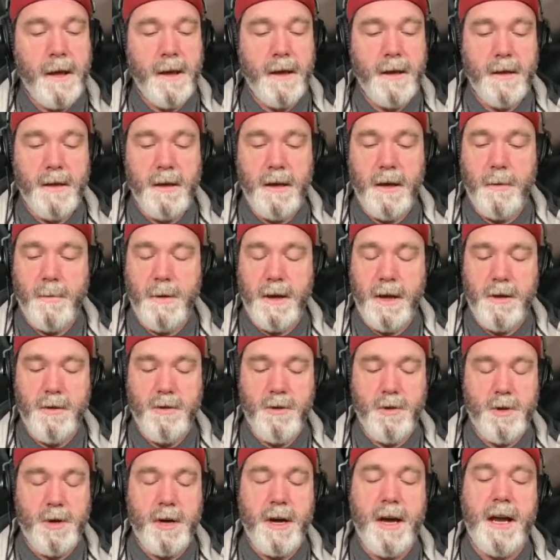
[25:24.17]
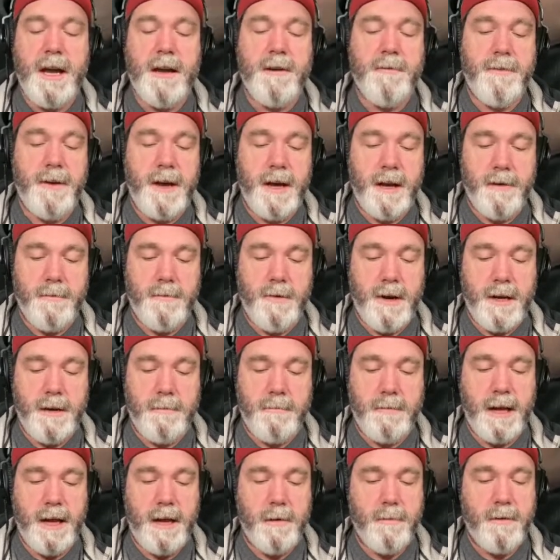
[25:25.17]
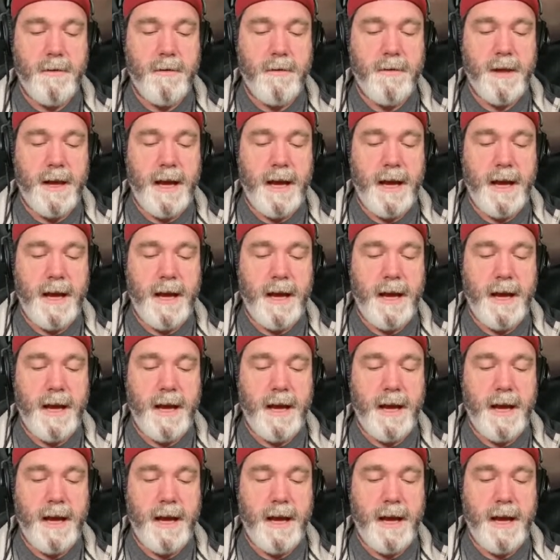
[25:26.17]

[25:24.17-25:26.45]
am a giant fan of random tables.